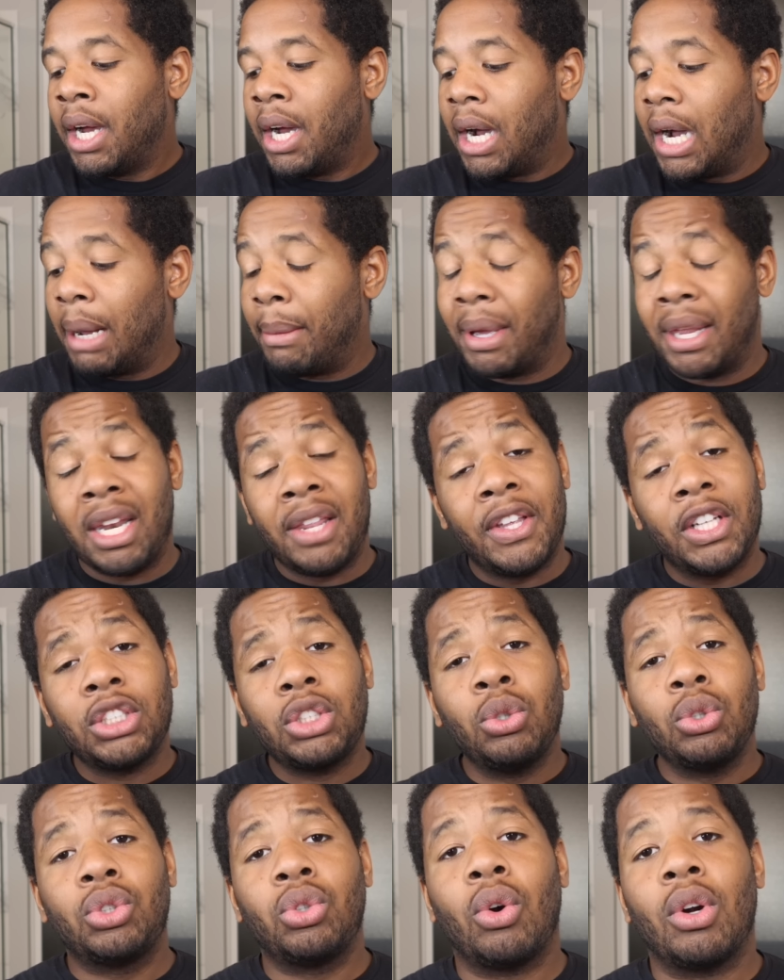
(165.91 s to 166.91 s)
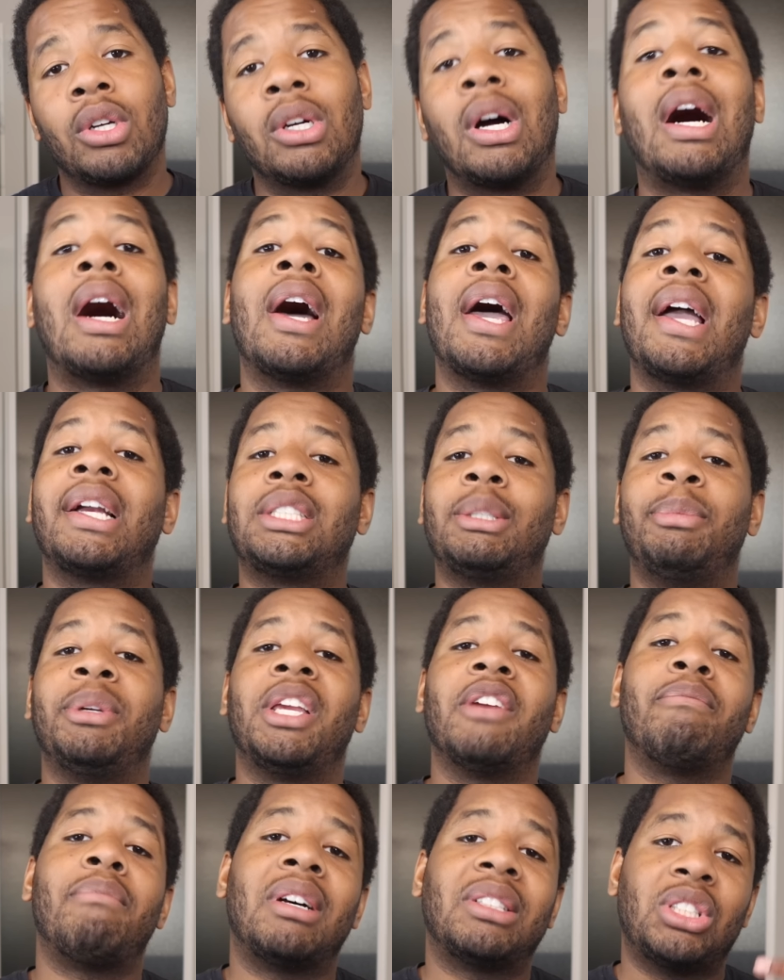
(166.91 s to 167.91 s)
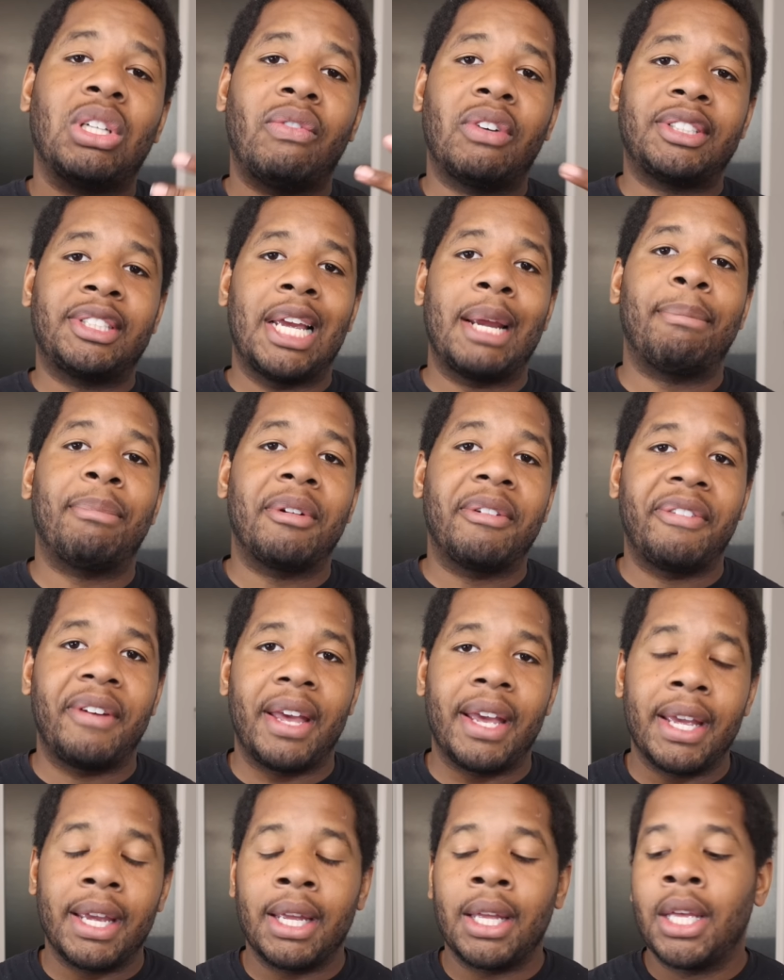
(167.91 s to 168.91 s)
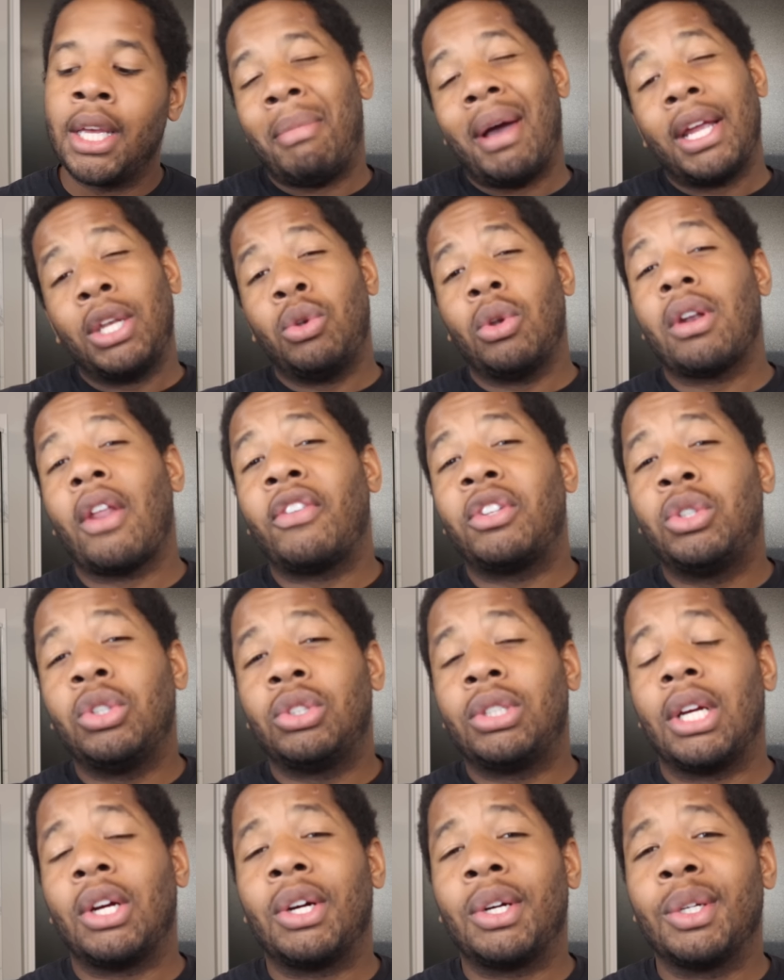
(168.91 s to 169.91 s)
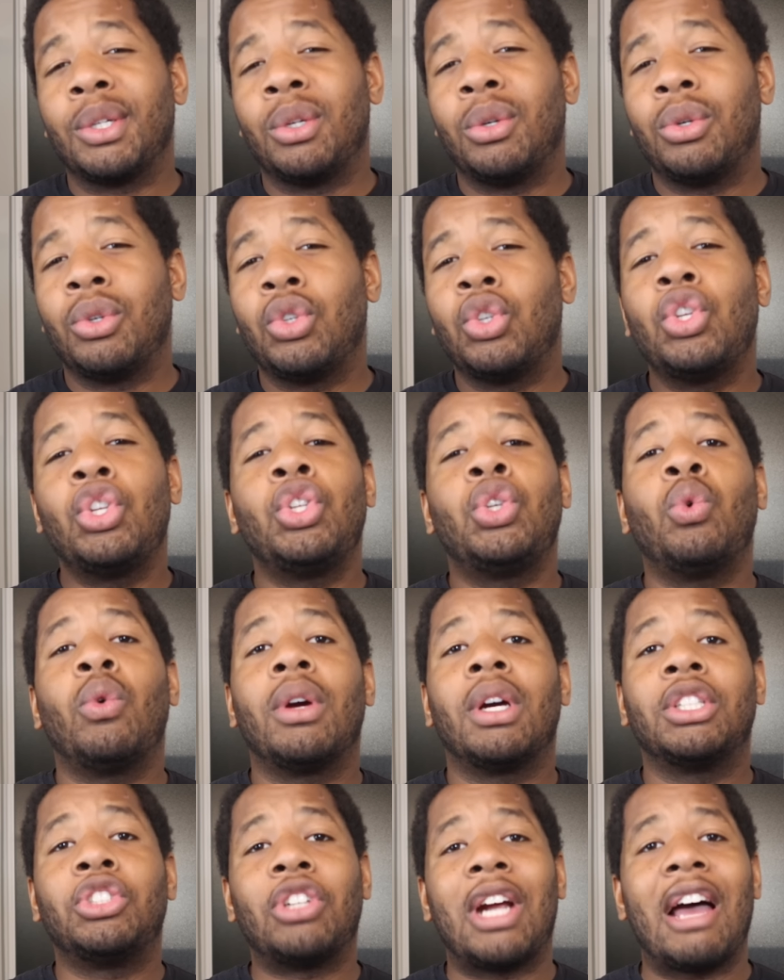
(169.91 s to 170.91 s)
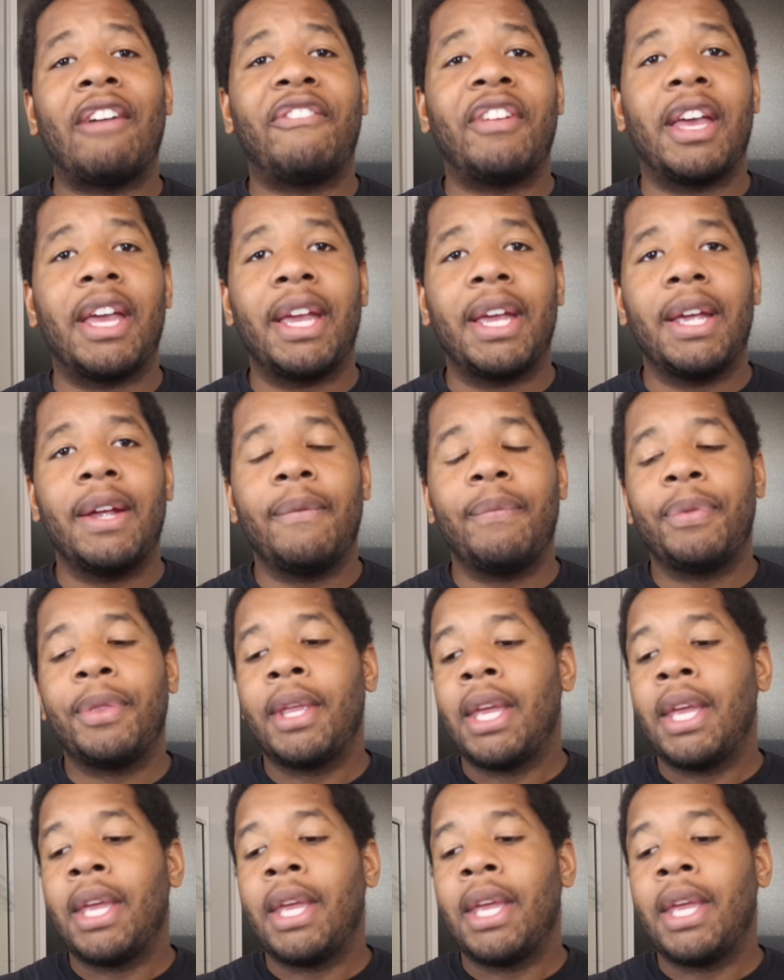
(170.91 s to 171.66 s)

And in this tutorial, I'll actually be giving myself a taper fade. Might do another tutorial doing a drop fade,